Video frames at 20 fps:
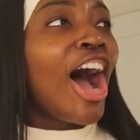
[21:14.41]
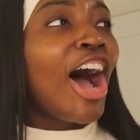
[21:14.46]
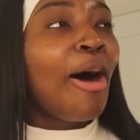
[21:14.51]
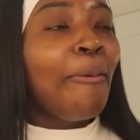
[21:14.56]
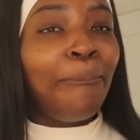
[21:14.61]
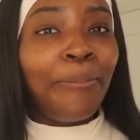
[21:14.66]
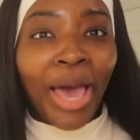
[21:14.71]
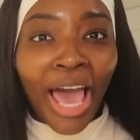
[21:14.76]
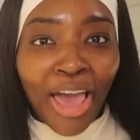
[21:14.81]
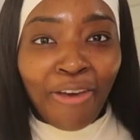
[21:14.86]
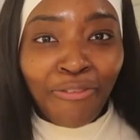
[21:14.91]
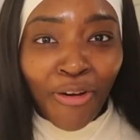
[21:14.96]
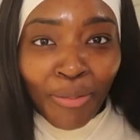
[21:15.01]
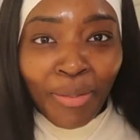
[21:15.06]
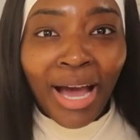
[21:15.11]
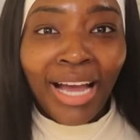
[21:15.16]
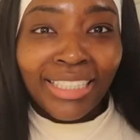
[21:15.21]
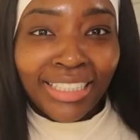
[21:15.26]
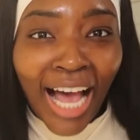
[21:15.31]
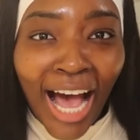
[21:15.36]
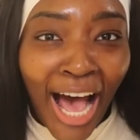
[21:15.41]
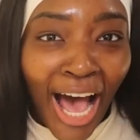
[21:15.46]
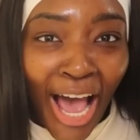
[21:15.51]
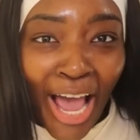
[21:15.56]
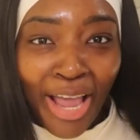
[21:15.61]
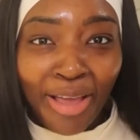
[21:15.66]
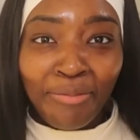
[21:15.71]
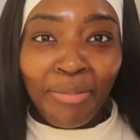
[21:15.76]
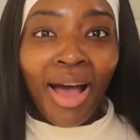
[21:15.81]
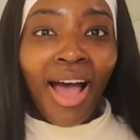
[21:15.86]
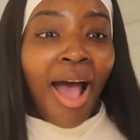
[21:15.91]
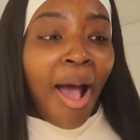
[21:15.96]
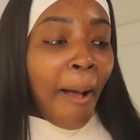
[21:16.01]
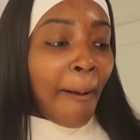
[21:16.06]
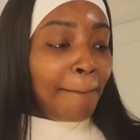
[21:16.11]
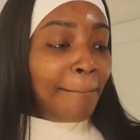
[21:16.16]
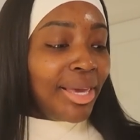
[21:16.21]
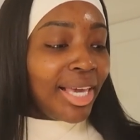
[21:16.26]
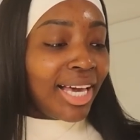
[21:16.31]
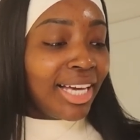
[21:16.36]
a pay for my time
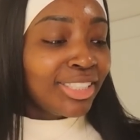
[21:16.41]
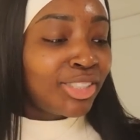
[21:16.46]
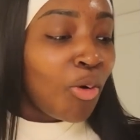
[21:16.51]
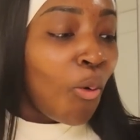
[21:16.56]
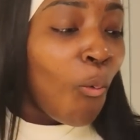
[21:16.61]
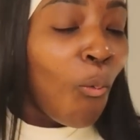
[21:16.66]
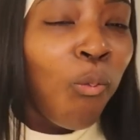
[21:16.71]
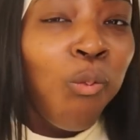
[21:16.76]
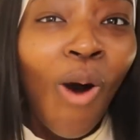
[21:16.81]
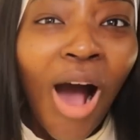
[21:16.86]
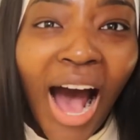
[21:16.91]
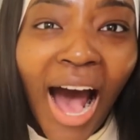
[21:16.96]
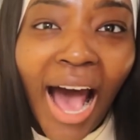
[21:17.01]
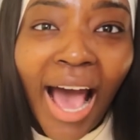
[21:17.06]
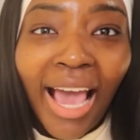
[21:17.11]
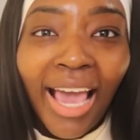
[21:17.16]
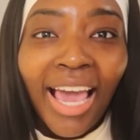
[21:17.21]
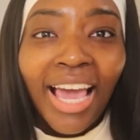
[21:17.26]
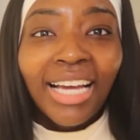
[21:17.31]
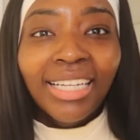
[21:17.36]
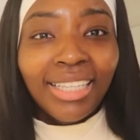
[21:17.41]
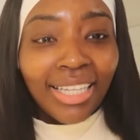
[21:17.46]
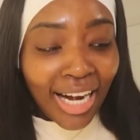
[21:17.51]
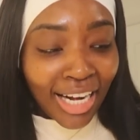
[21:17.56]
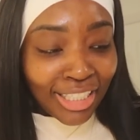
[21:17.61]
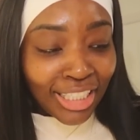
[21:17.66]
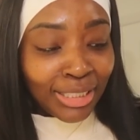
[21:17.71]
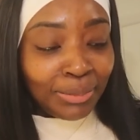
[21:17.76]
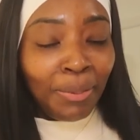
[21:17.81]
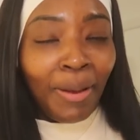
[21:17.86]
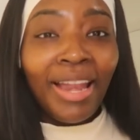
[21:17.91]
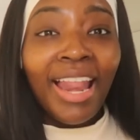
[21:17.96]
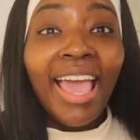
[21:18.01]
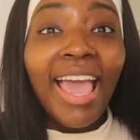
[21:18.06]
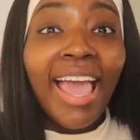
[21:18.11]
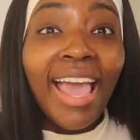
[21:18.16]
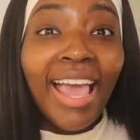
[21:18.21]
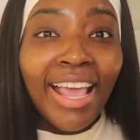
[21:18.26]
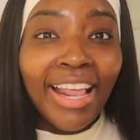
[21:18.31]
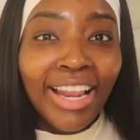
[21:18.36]
because why did i just spend
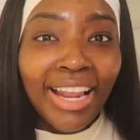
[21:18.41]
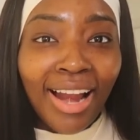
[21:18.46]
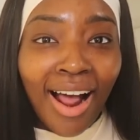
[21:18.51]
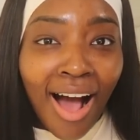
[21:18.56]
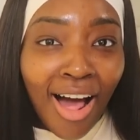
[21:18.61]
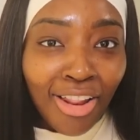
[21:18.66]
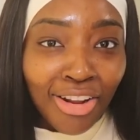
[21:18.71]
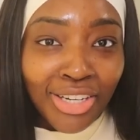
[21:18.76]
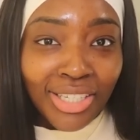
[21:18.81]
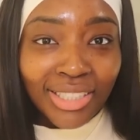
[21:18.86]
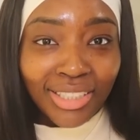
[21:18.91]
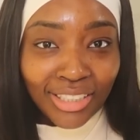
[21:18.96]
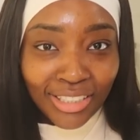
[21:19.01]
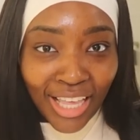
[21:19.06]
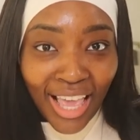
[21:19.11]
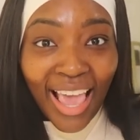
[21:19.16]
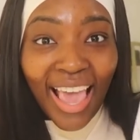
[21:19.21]
80 dollars